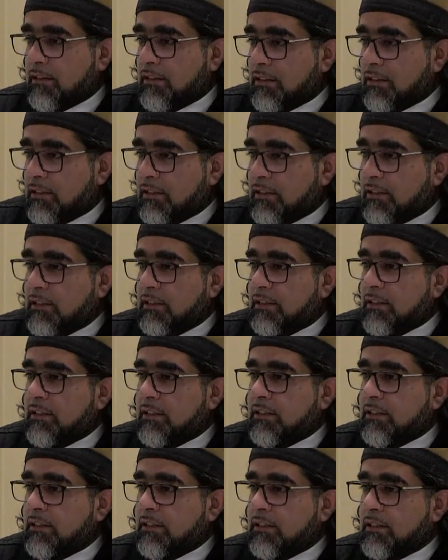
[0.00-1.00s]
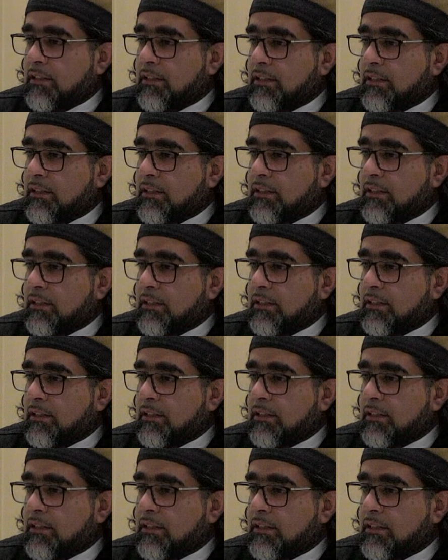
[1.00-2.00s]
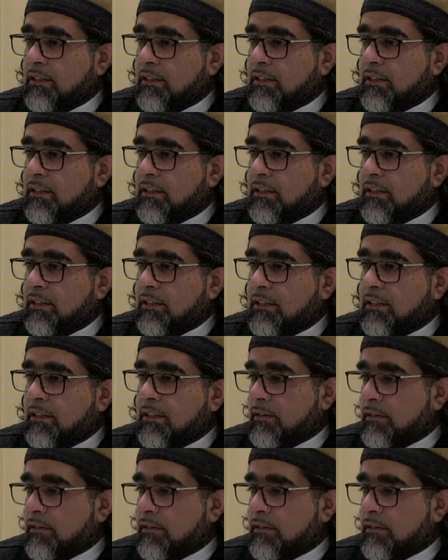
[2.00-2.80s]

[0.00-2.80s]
(silence)